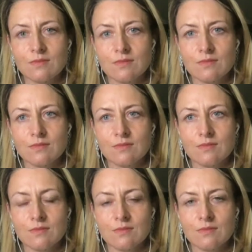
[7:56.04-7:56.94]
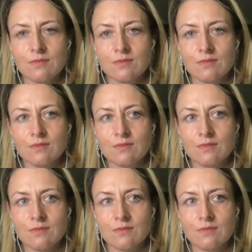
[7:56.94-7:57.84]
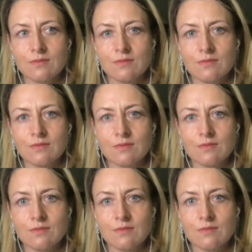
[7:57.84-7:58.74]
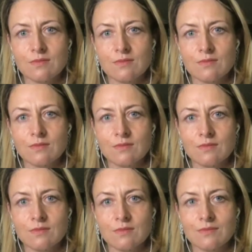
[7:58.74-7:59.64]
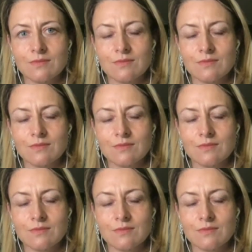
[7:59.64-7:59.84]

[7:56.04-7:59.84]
The person shown says nothing.